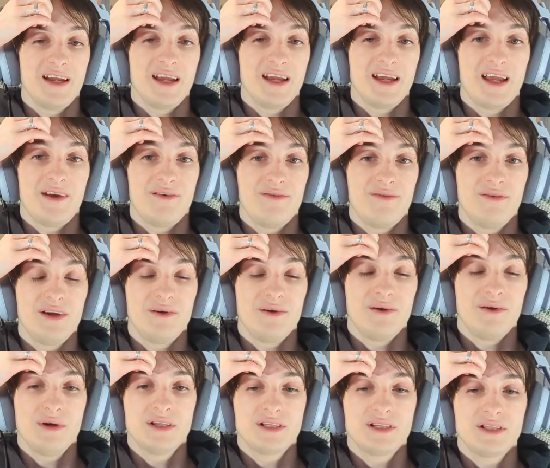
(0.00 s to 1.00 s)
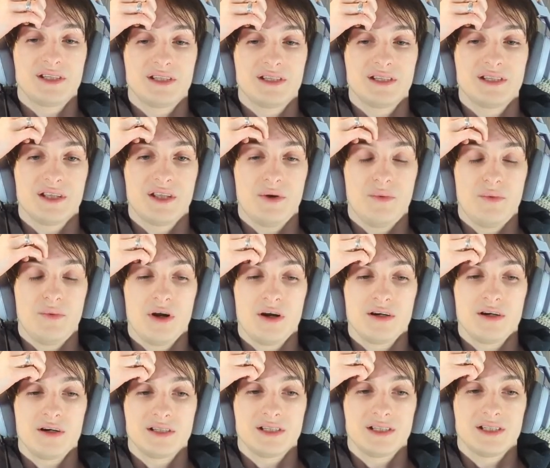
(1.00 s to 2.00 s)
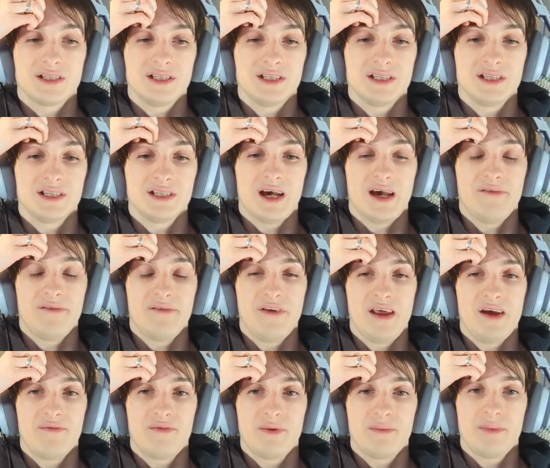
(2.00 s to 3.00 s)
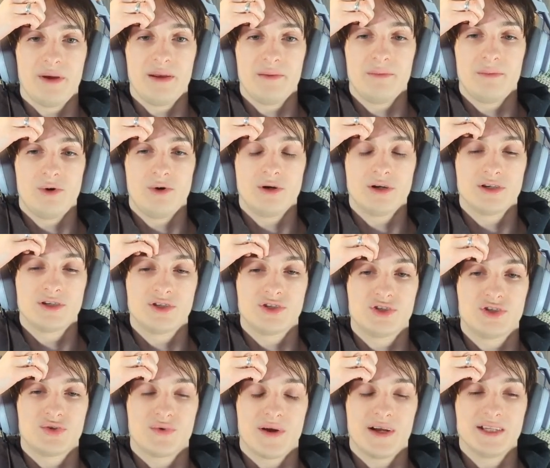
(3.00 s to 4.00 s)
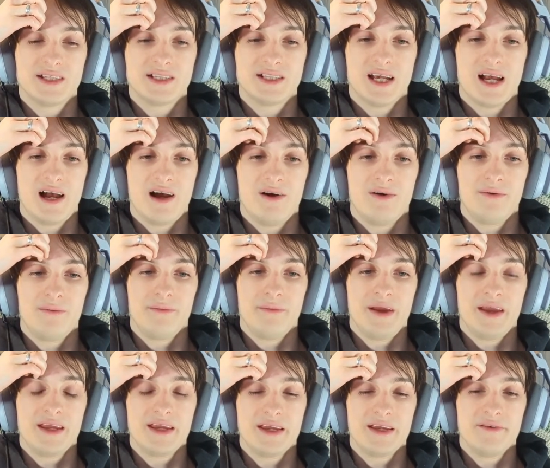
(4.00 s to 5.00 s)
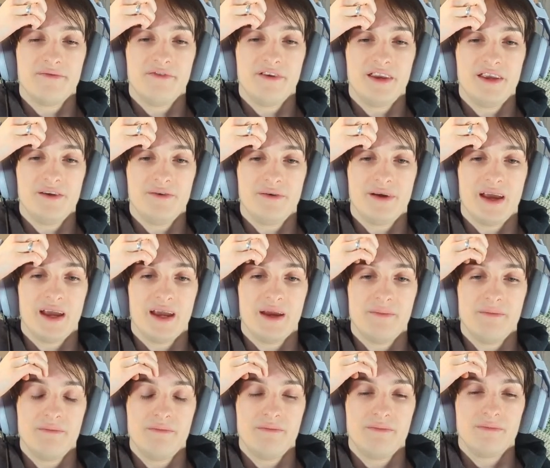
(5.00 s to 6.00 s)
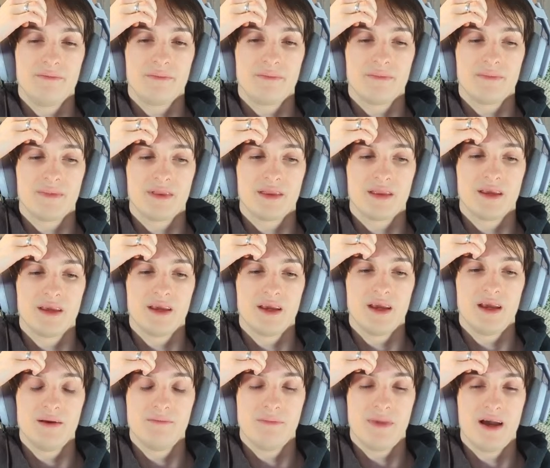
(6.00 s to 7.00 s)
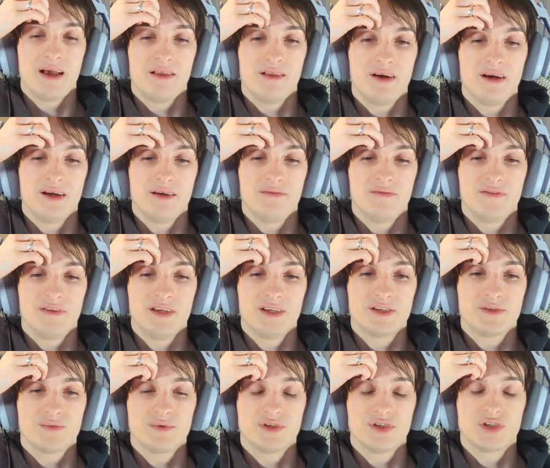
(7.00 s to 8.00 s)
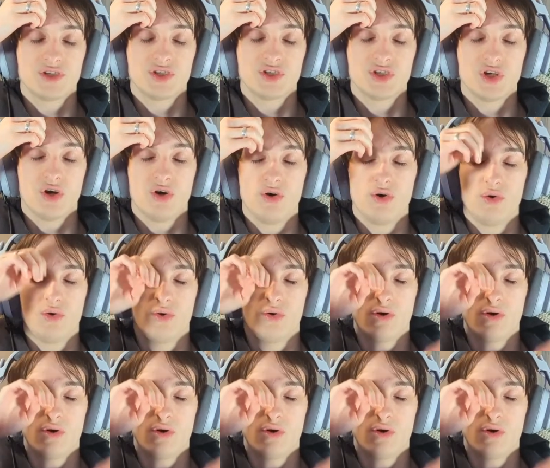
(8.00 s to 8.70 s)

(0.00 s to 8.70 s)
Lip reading: it was the worst. I've never been more stressed out making a video game in my life. This was so